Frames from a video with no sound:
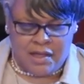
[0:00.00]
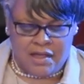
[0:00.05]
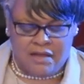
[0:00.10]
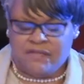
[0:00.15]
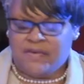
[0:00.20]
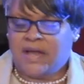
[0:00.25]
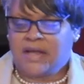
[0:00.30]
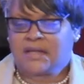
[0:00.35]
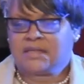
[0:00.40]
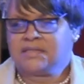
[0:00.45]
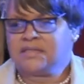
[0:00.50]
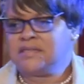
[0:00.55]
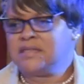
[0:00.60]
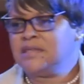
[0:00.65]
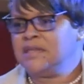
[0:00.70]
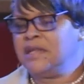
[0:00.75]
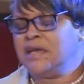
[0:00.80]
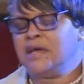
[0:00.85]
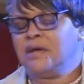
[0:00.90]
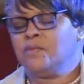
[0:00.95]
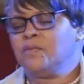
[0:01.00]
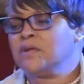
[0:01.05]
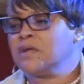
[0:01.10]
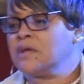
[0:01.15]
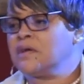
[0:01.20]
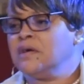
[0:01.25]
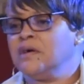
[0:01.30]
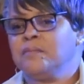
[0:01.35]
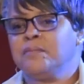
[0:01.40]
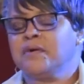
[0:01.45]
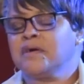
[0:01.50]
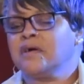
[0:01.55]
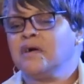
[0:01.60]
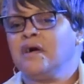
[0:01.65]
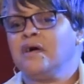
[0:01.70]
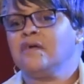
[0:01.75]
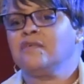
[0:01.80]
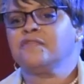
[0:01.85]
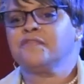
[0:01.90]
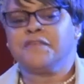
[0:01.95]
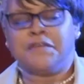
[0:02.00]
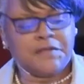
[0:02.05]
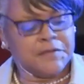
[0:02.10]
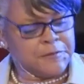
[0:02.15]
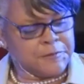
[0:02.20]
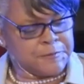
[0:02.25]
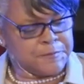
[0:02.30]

If I could sit down with a cup of coffee,